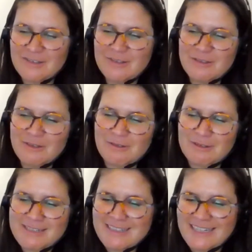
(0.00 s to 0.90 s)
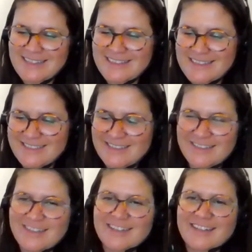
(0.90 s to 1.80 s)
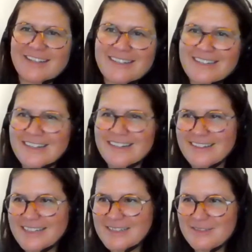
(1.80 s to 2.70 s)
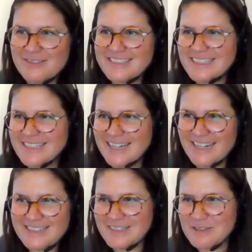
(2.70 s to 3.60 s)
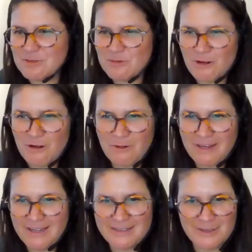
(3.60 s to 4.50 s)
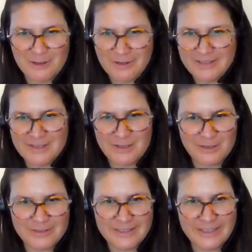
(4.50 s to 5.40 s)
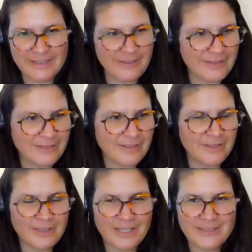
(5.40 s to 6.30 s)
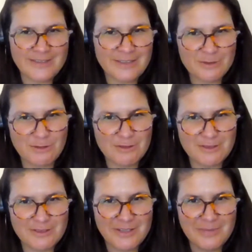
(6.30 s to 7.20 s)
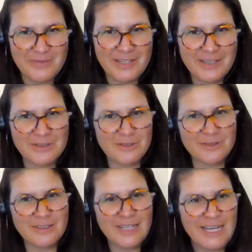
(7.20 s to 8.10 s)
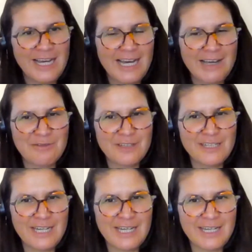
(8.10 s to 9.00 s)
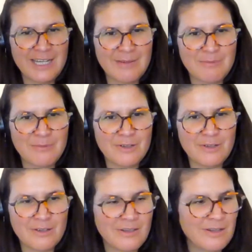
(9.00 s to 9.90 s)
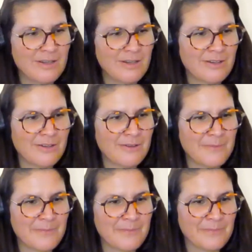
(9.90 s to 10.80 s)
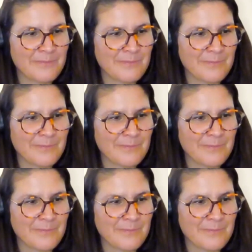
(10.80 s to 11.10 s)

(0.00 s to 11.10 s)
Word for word: you know, it's like this uh, little details in drawings or in sculpting uh, cathedrals or something. You know, I feel I am. Um,